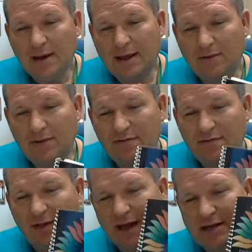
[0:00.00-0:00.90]
Now, in this
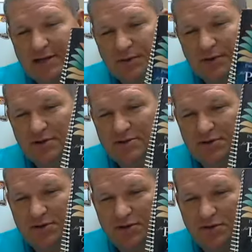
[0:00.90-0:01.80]
class, we used to
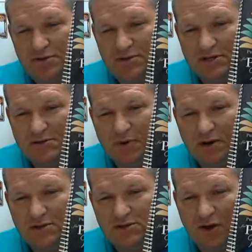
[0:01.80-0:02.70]
use this
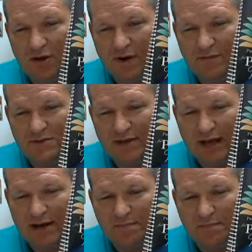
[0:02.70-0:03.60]
Prentice Hall Reference
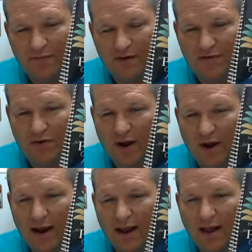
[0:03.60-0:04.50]
Guide to Professional
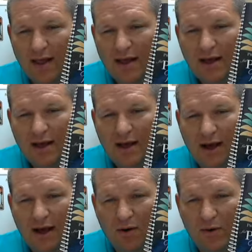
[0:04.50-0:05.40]
Writing.
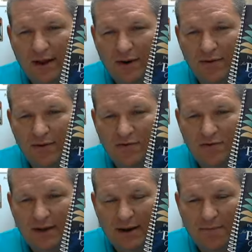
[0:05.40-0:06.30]
We don't use
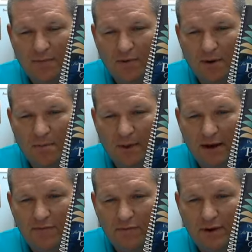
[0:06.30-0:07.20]
it anymore,
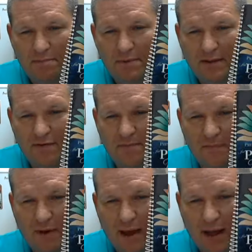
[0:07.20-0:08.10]
but if you want to pick this
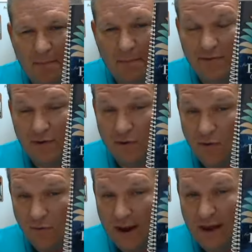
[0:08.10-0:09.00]
book up, it's a
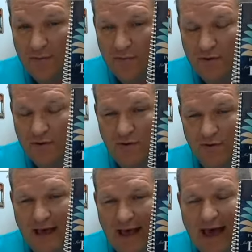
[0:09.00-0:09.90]
great
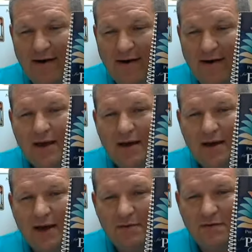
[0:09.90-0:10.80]
resource to have.
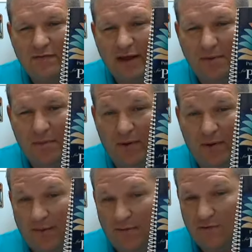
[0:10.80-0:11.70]
It's available
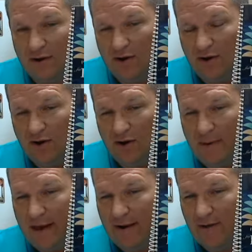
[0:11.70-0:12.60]
on
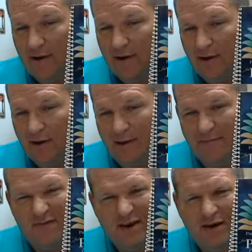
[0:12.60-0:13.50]
Amazon.com,
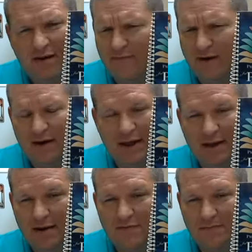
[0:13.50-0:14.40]
Half.com, very, very
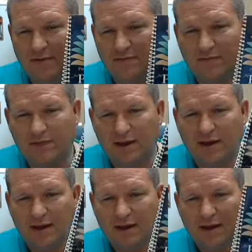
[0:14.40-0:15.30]

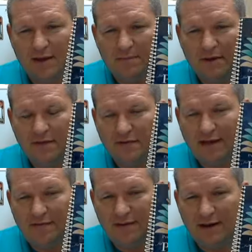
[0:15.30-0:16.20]
inexpensively. But it's
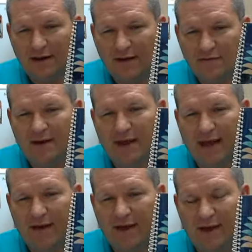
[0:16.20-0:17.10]
actually nice to
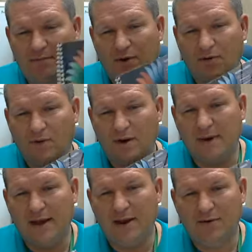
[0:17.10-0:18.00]
have a handbook right
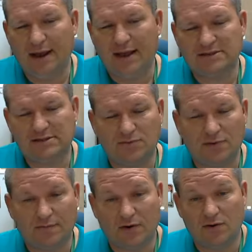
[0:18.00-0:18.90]
by your desk to
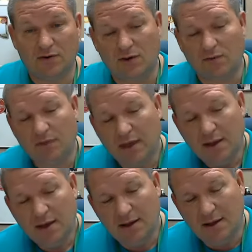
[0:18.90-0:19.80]
refer to.
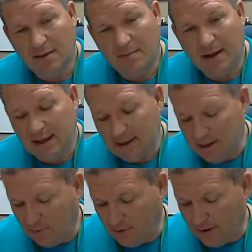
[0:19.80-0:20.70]
I
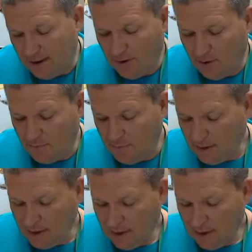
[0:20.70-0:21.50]
keep one at home.